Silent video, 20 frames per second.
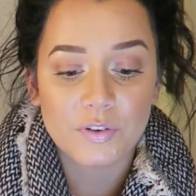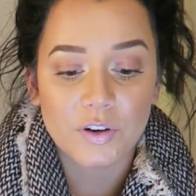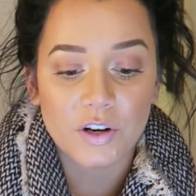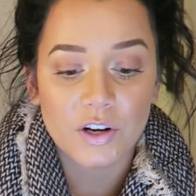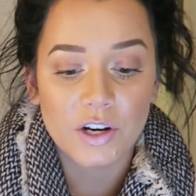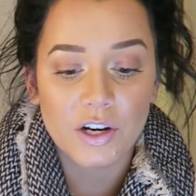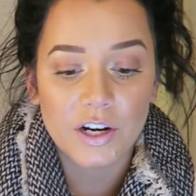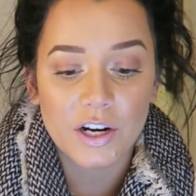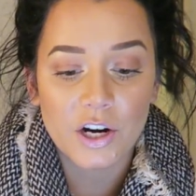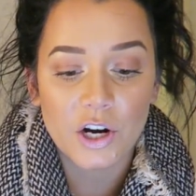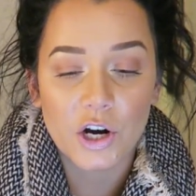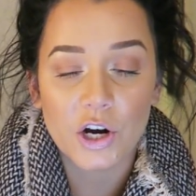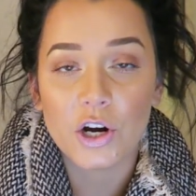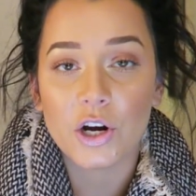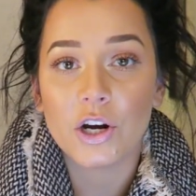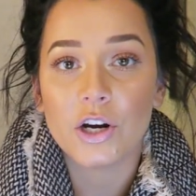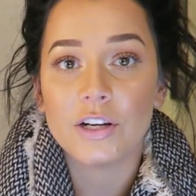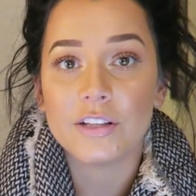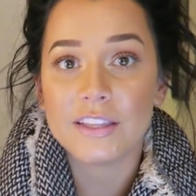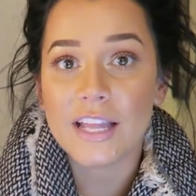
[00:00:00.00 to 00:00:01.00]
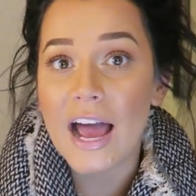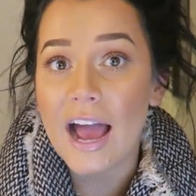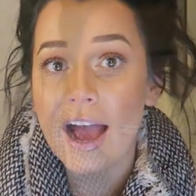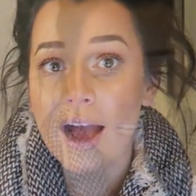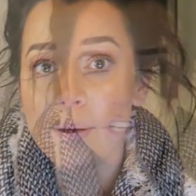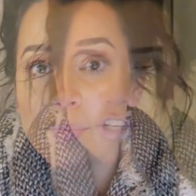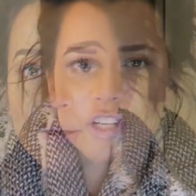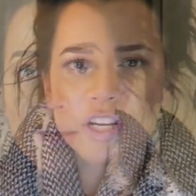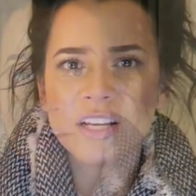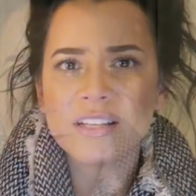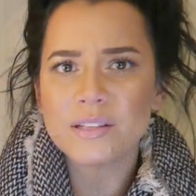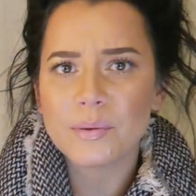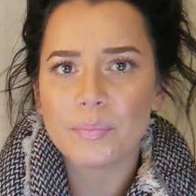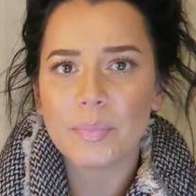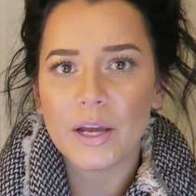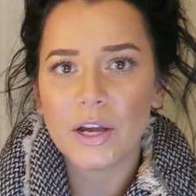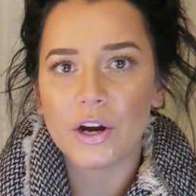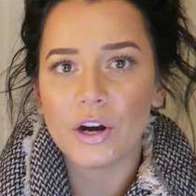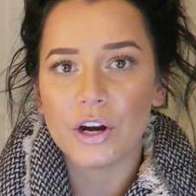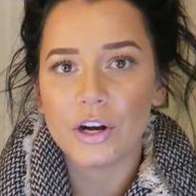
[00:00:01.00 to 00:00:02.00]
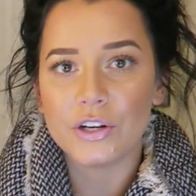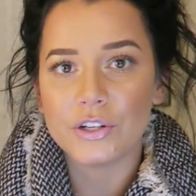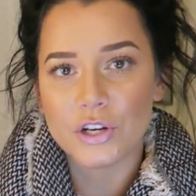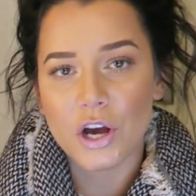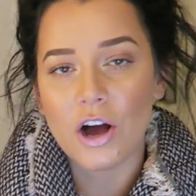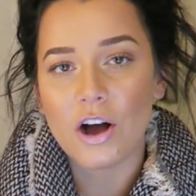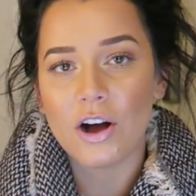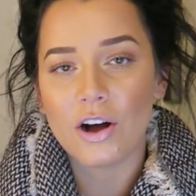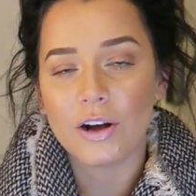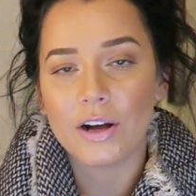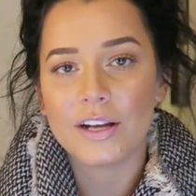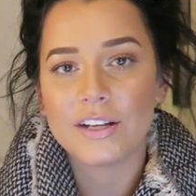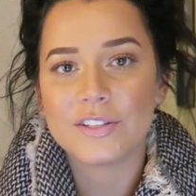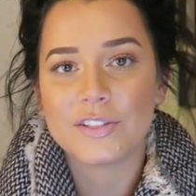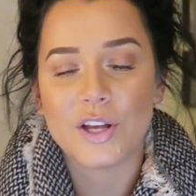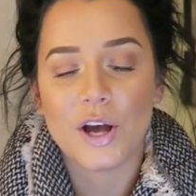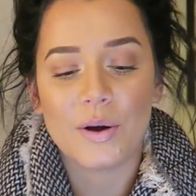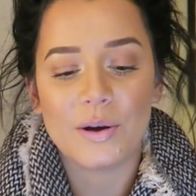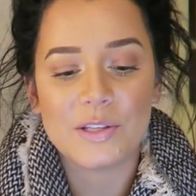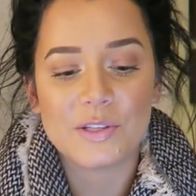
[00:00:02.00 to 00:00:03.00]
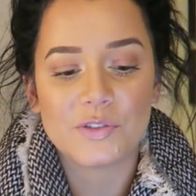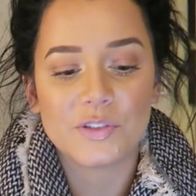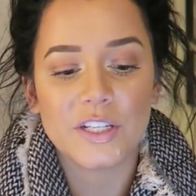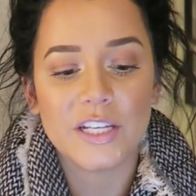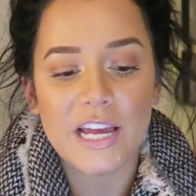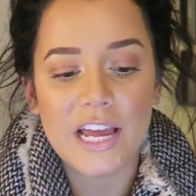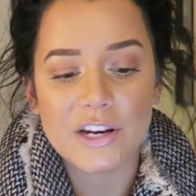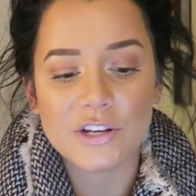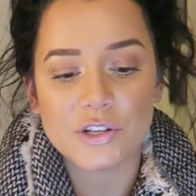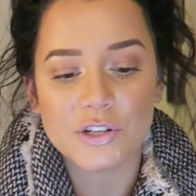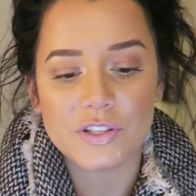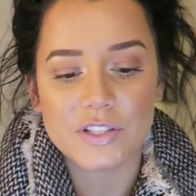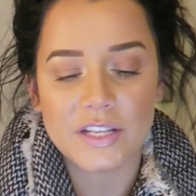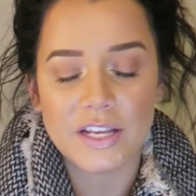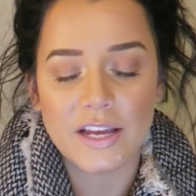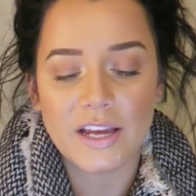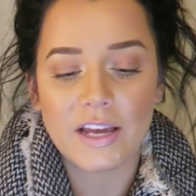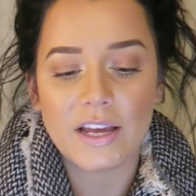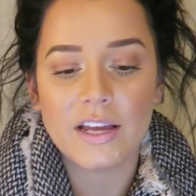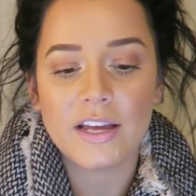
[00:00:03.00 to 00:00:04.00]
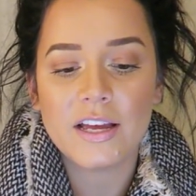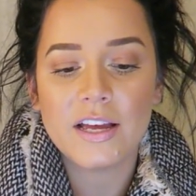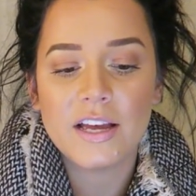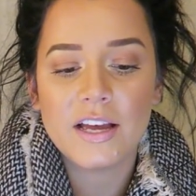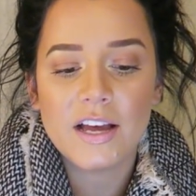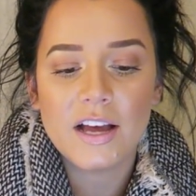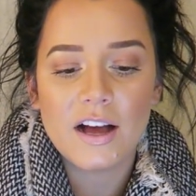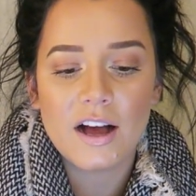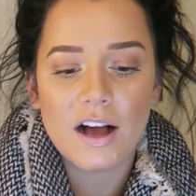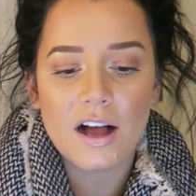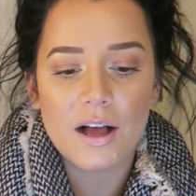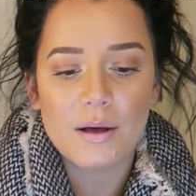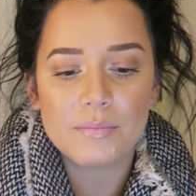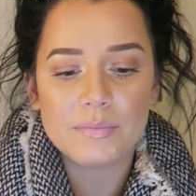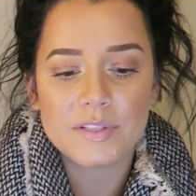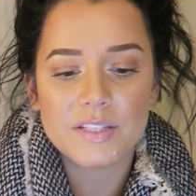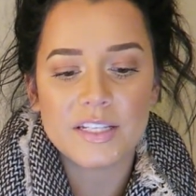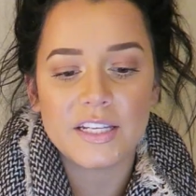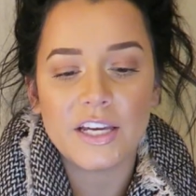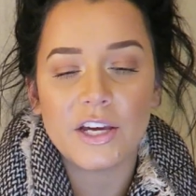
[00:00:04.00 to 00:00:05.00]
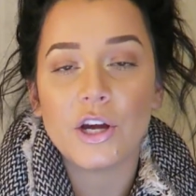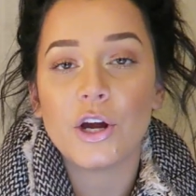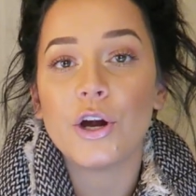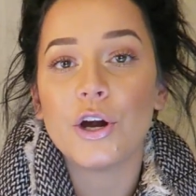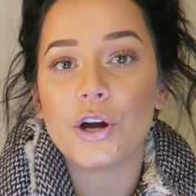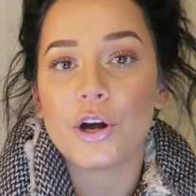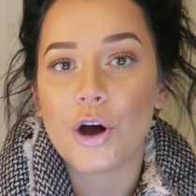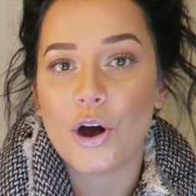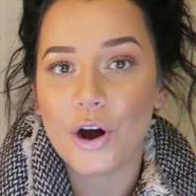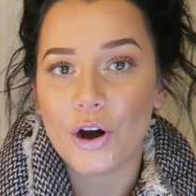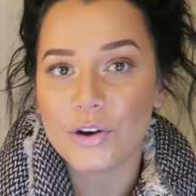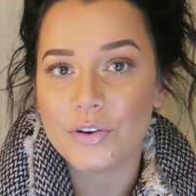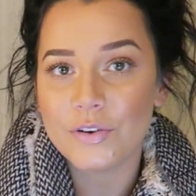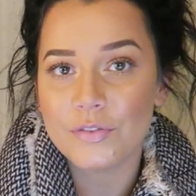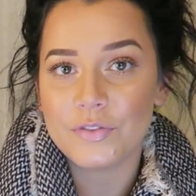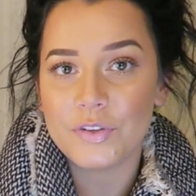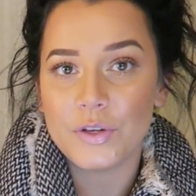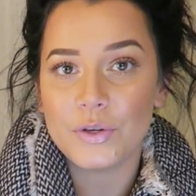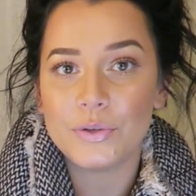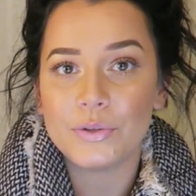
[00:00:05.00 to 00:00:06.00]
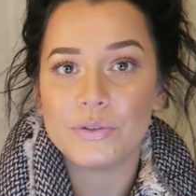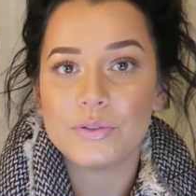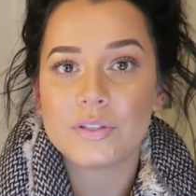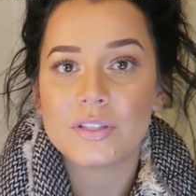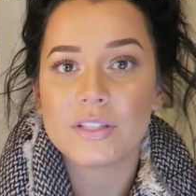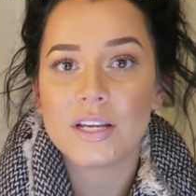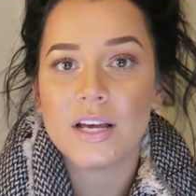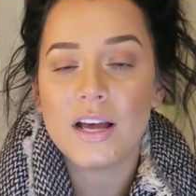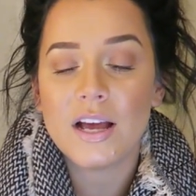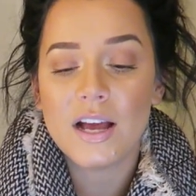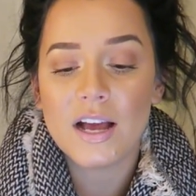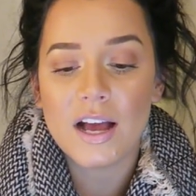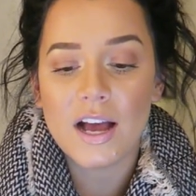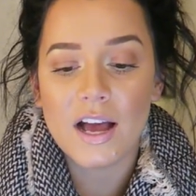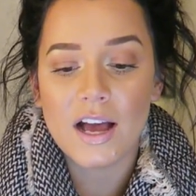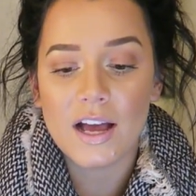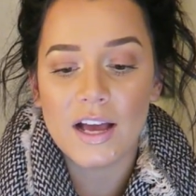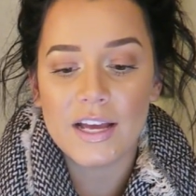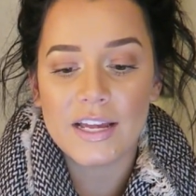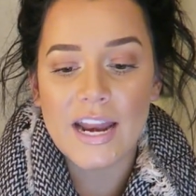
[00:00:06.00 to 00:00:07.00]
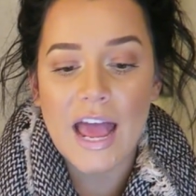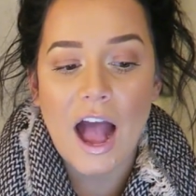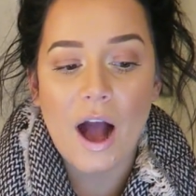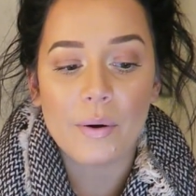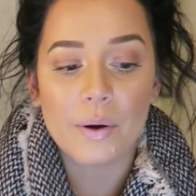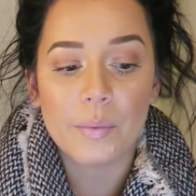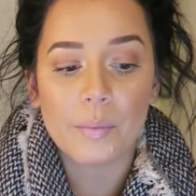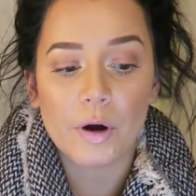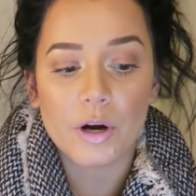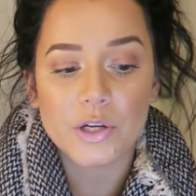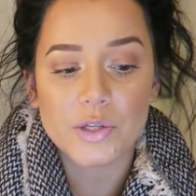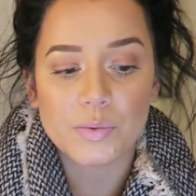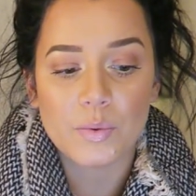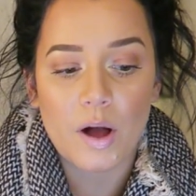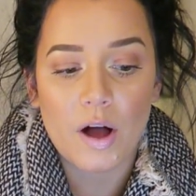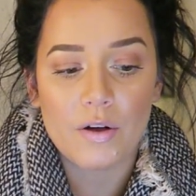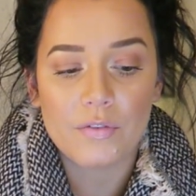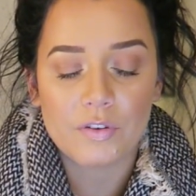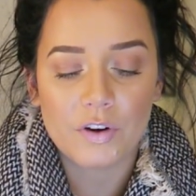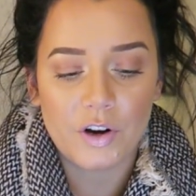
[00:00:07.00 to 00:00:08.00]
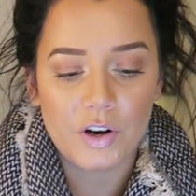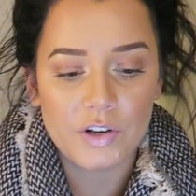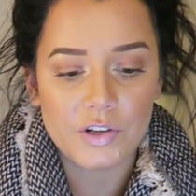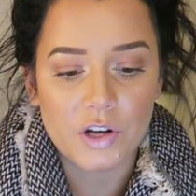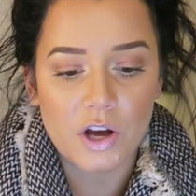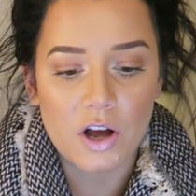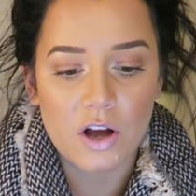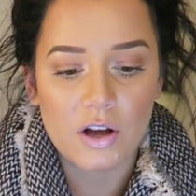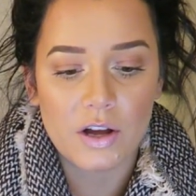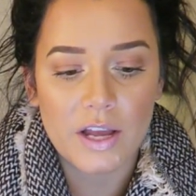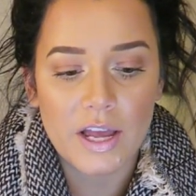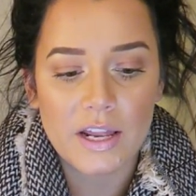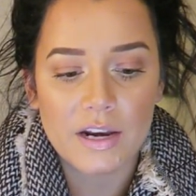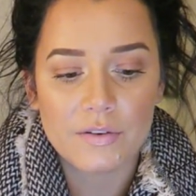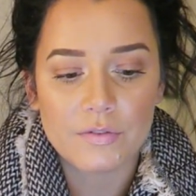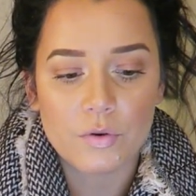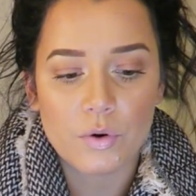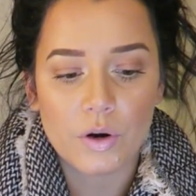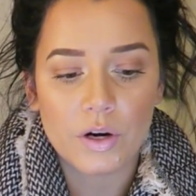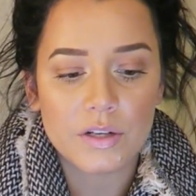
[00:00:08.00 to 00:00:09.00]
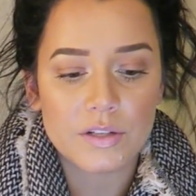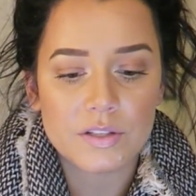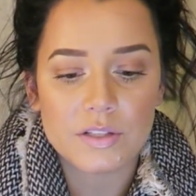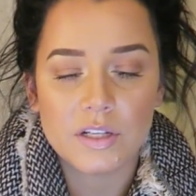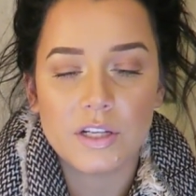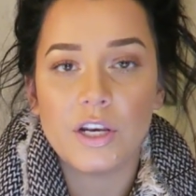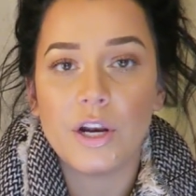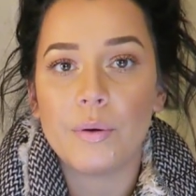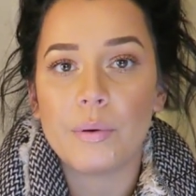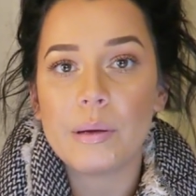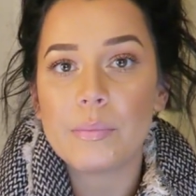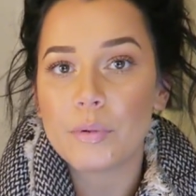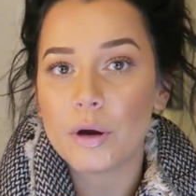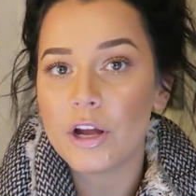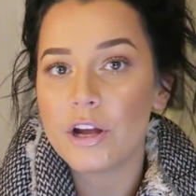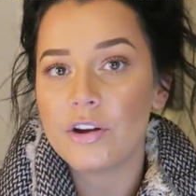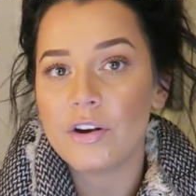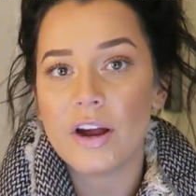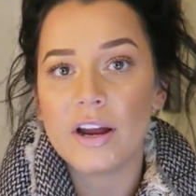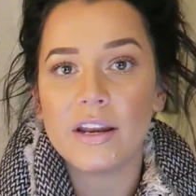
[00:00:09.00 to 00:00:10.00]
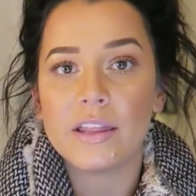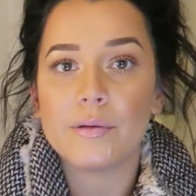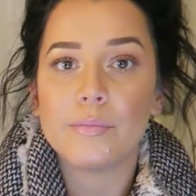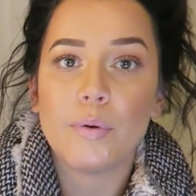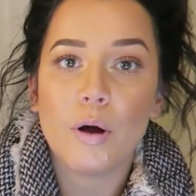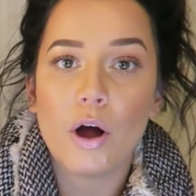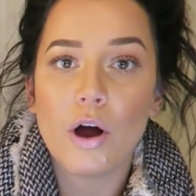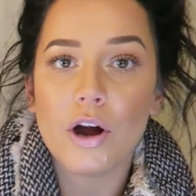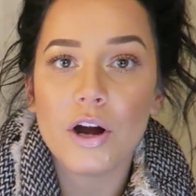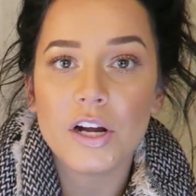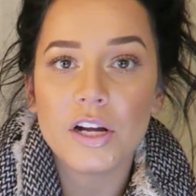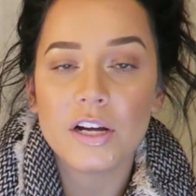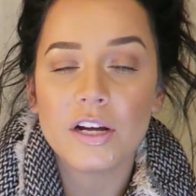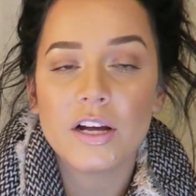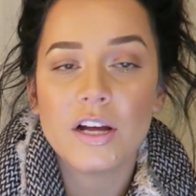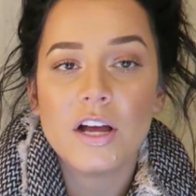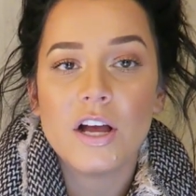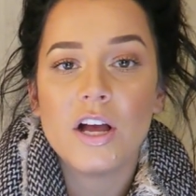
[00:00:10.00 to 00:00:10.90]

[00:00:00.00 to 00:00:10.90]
for her lab. She has a bigger dog, so it's really interesting um, seeing her car reviews uh, and how it works well for her dog. And of course, you know, we bring Gray to the park.